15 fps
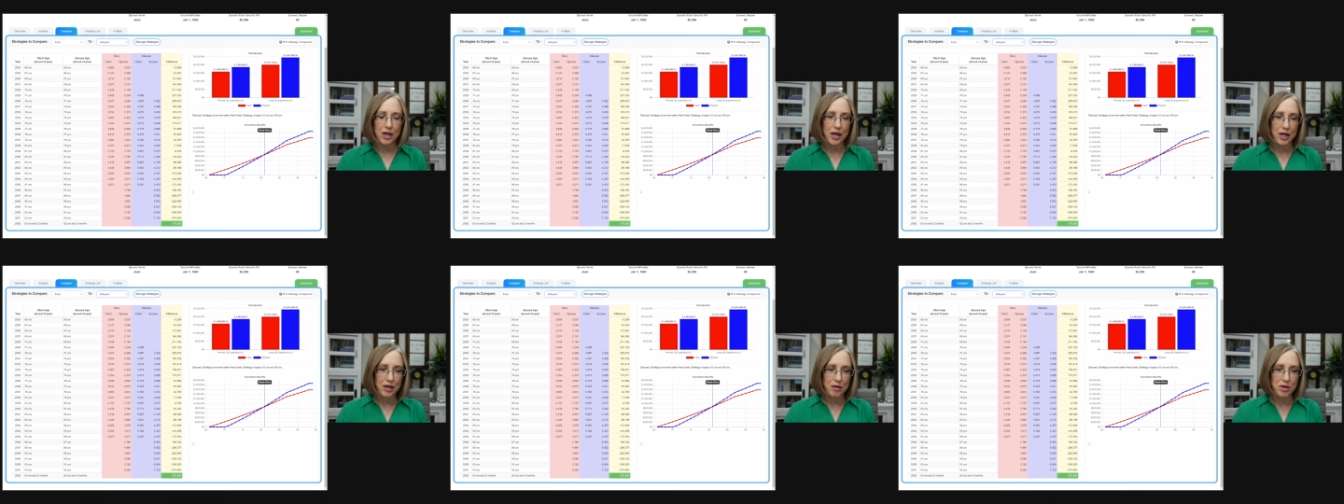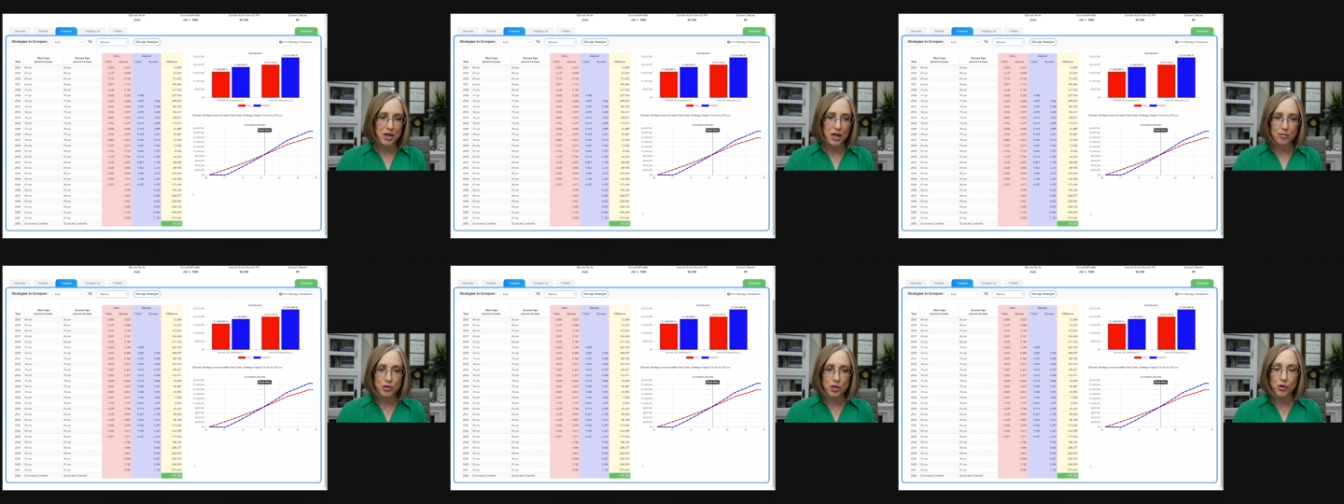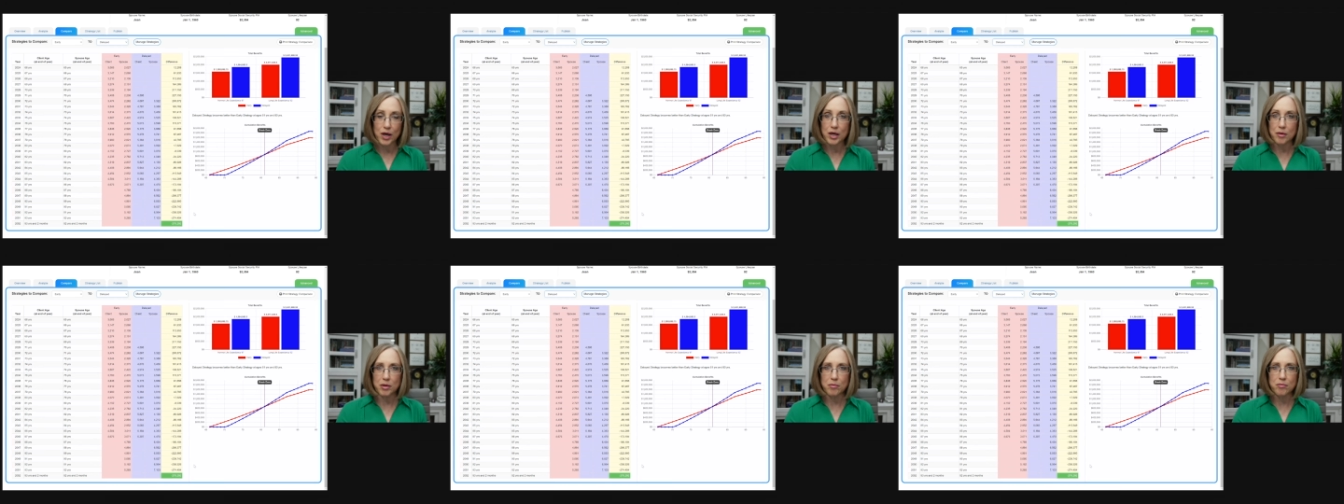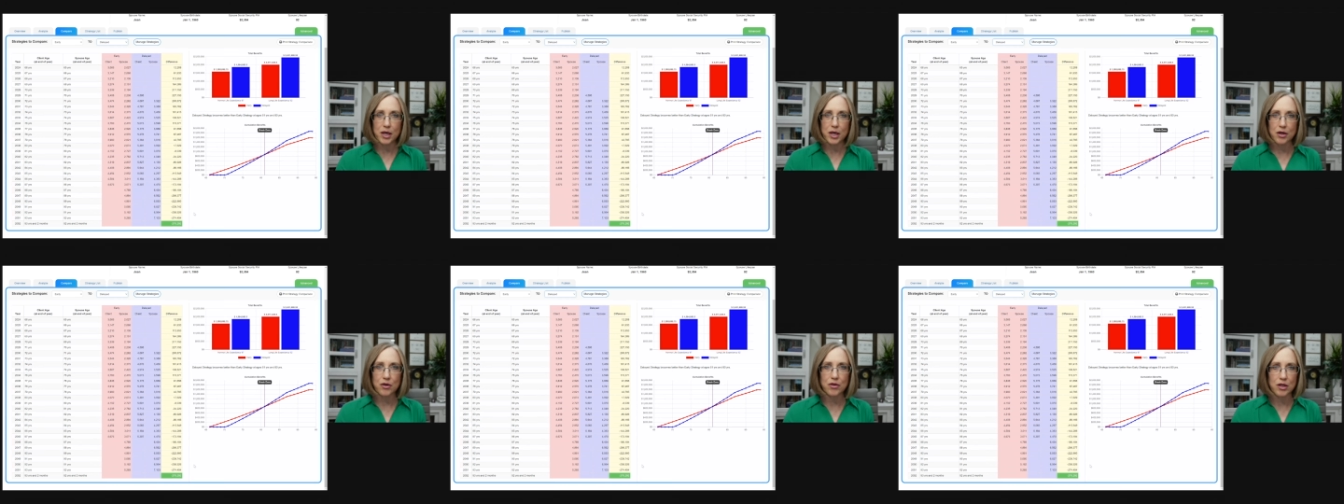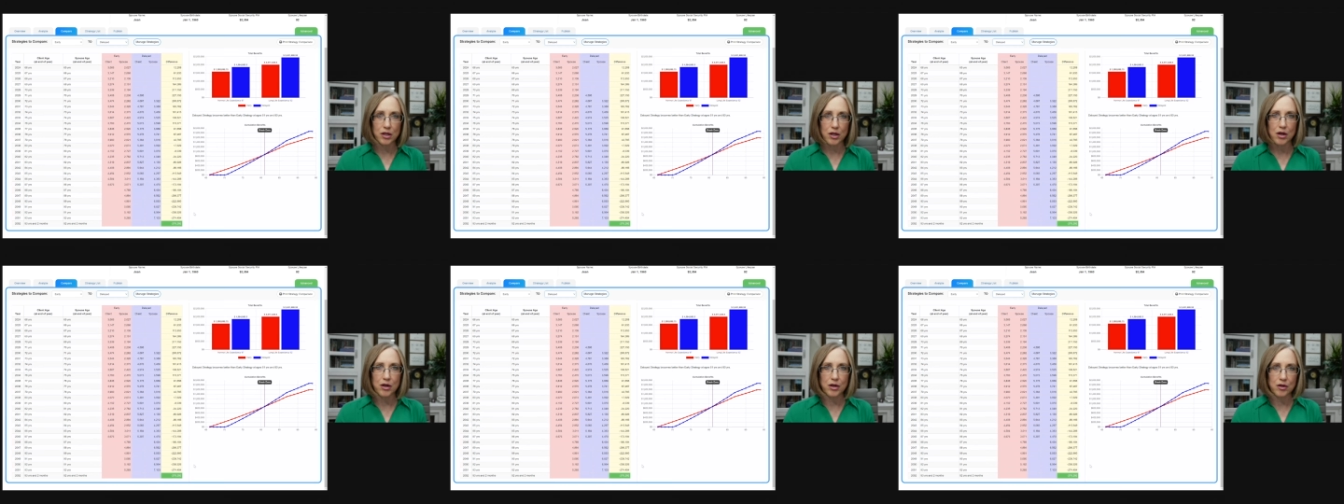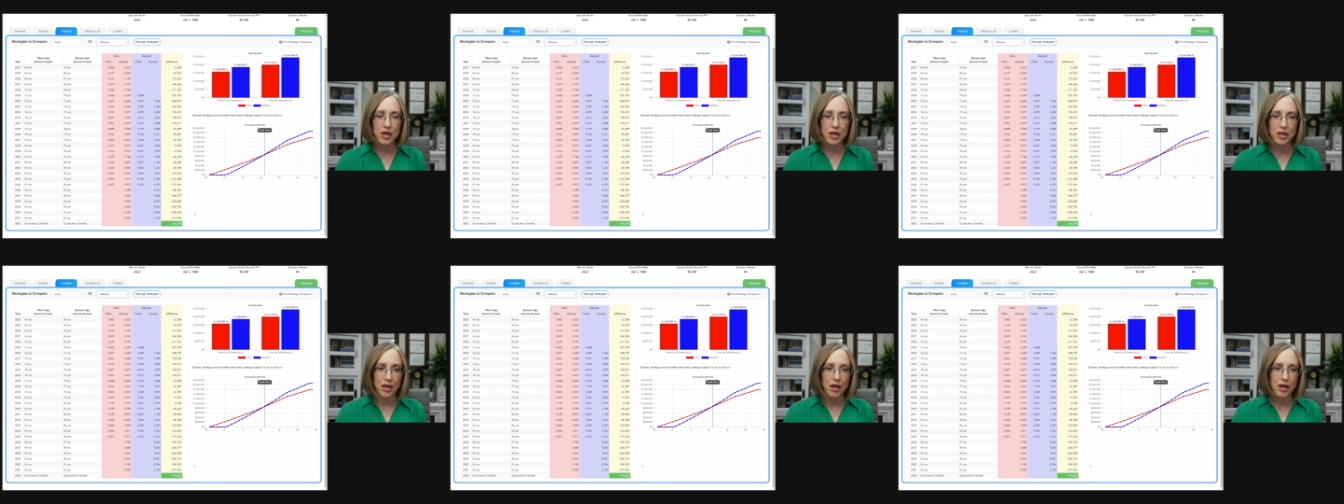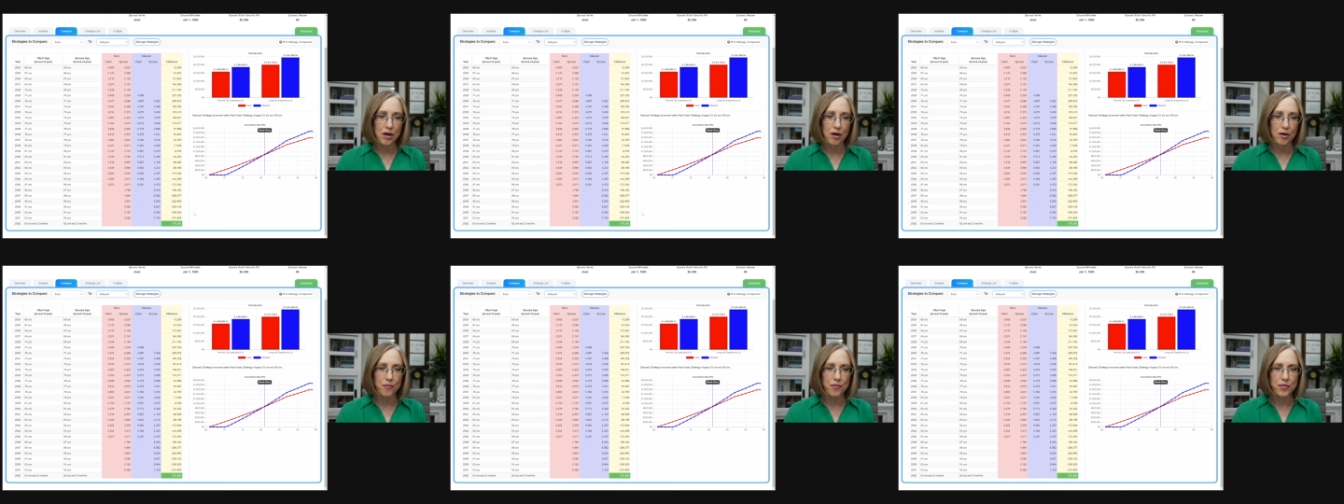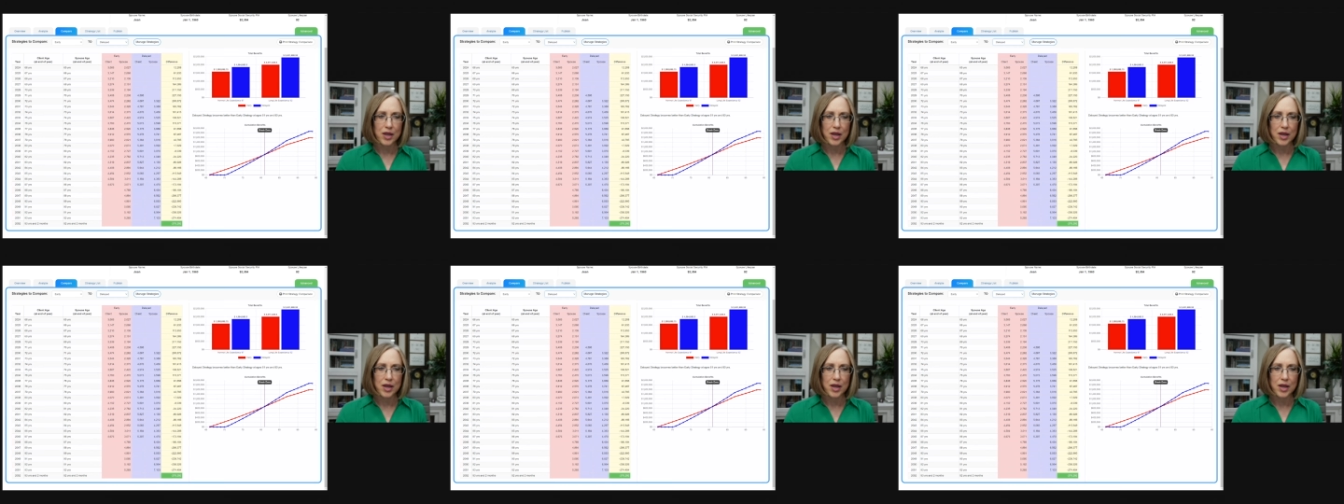And it becomes quite a bit better the longer that they go.